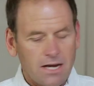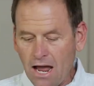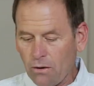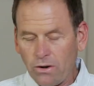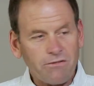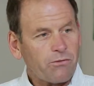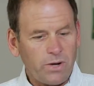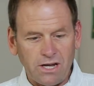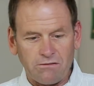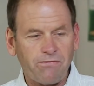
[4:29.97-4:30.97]
Now, if
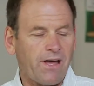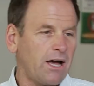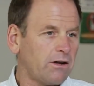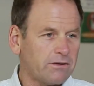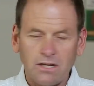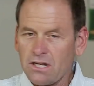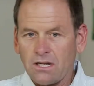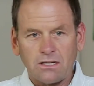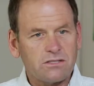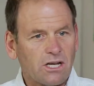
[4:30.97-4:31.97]
we had found
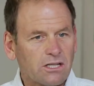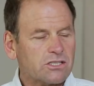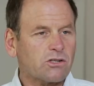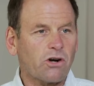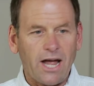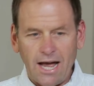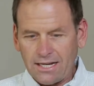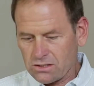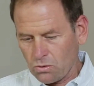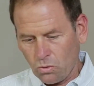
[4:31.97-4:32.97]
Dulles
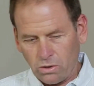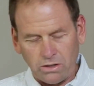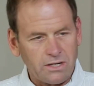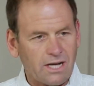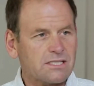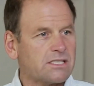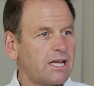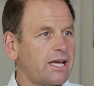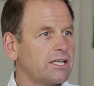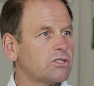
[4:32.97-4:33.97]
grass or
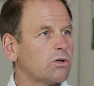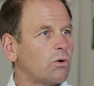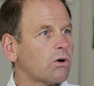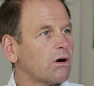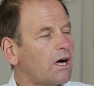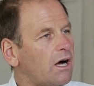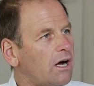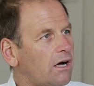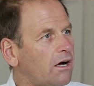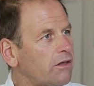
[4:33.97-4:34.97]
nutsedge or
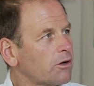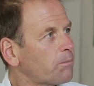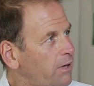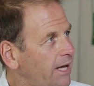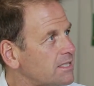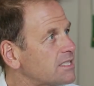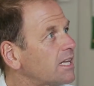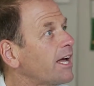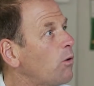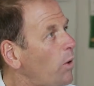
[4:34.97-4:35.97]
other plants
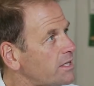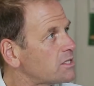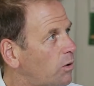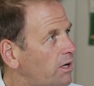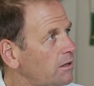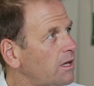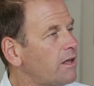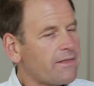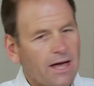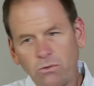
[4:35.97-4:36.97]
that like wet soil,
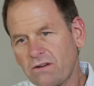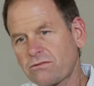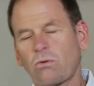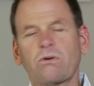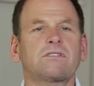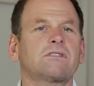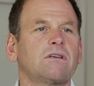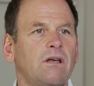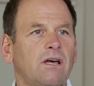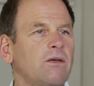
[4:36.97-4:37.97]
that would have told us
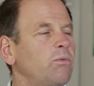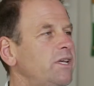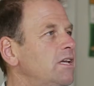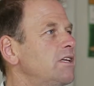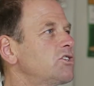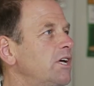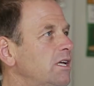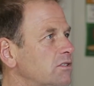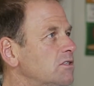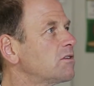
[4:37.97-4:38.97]
that we needed to
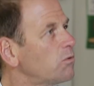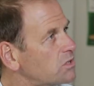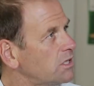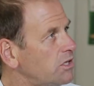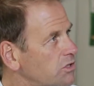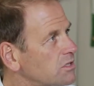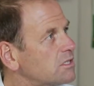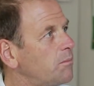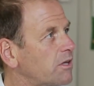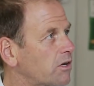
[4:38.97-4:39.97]
change those
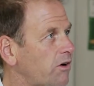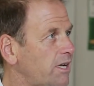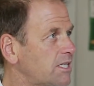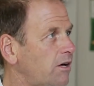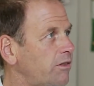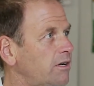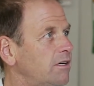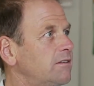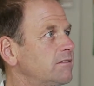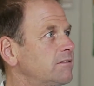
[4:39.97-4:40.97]
conditions to make the grass healthier.